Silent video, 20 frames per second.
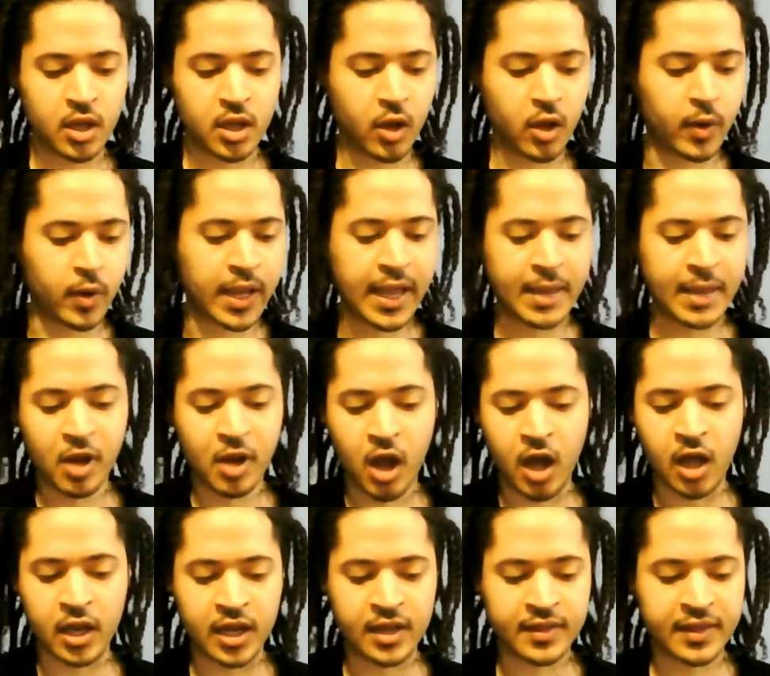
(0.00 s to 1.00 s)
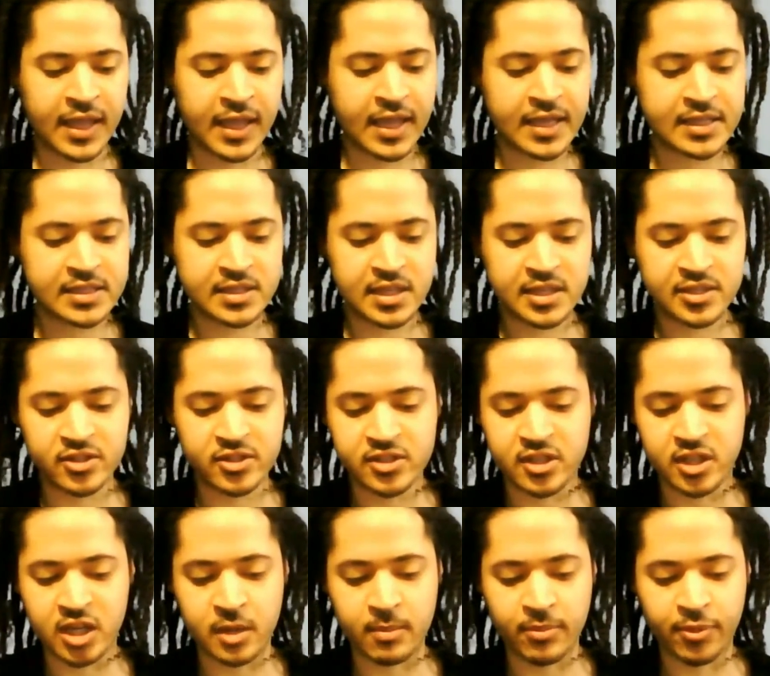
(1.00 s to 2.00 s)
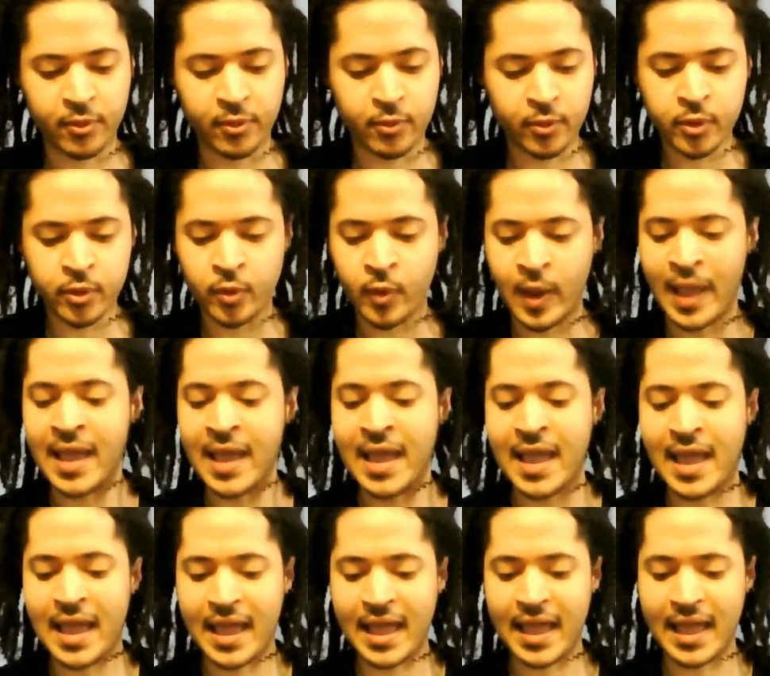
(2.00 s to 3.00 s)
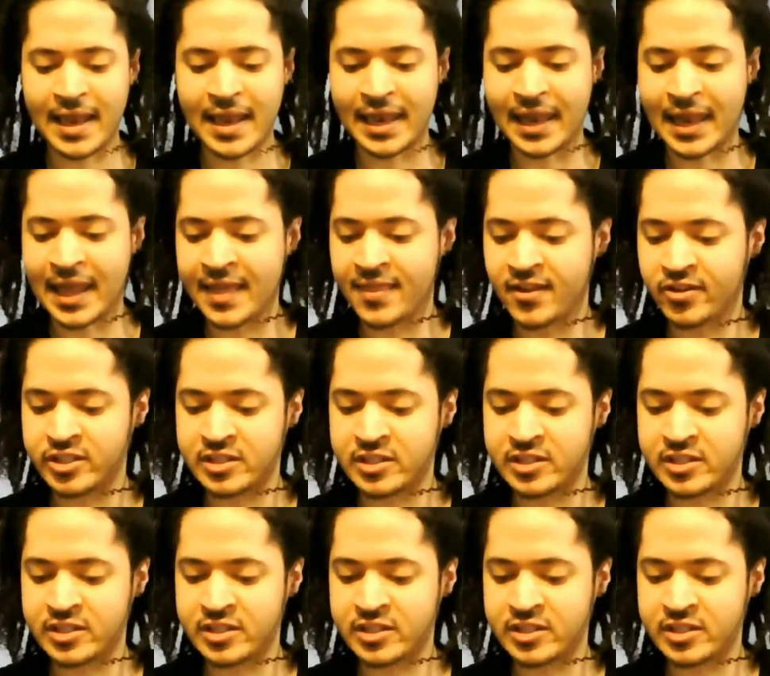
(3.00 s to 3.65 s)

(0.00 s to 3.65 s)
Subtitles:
Okay, I'm calling on the ancestors to come through and lay their